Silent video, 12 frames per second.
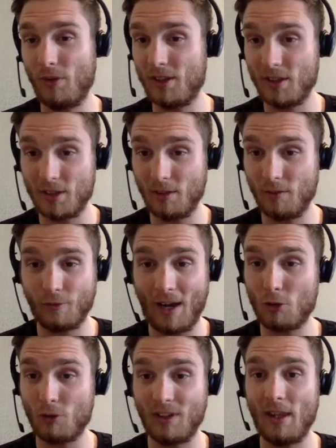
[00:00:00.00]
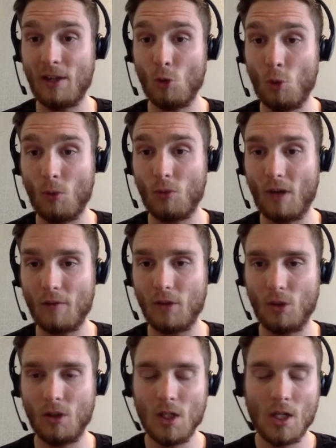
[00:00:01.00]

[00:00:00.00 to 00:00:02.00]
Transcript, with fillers: This isn't factoring their normal revenue.